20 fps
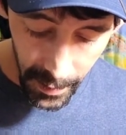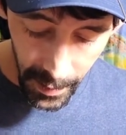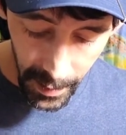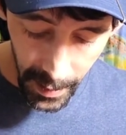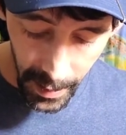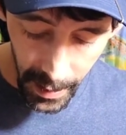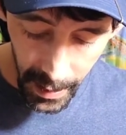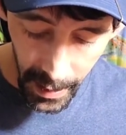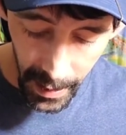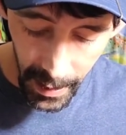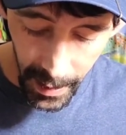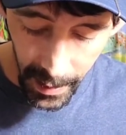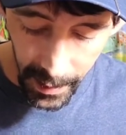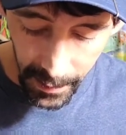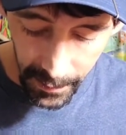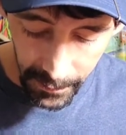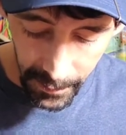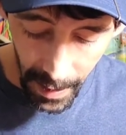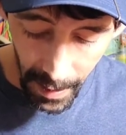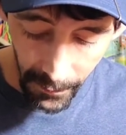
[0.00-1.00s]

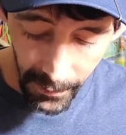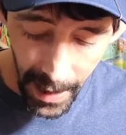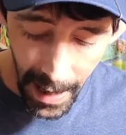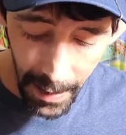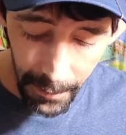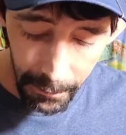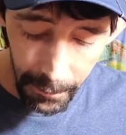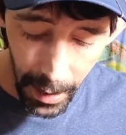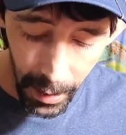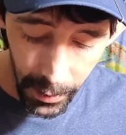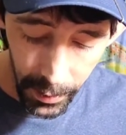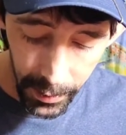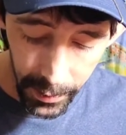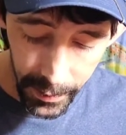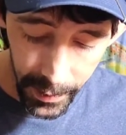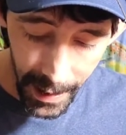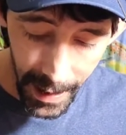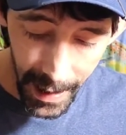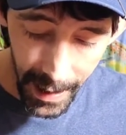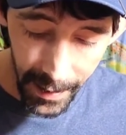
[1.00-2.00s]
I've got both
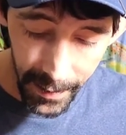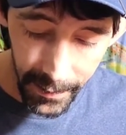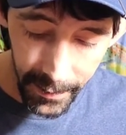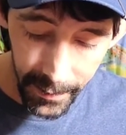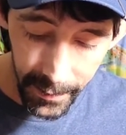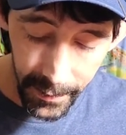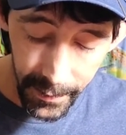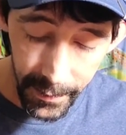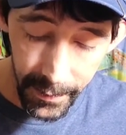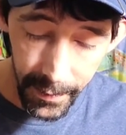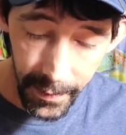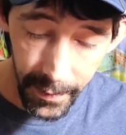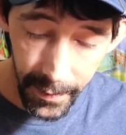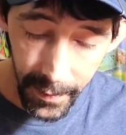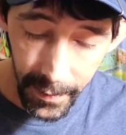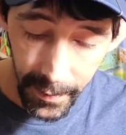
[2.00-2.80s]
sizes.